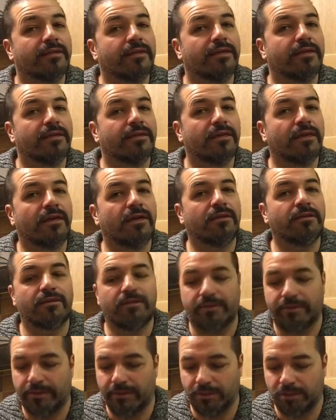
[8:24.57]
the uh,
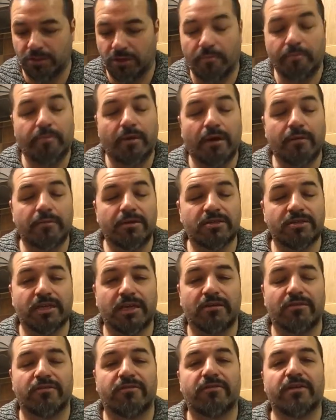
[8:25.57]
the job by
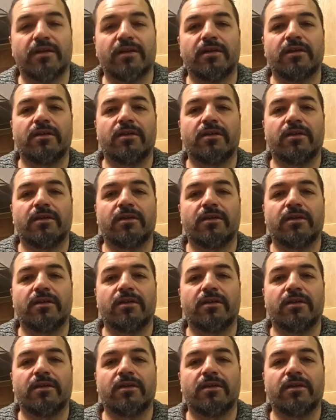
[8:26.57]
myself.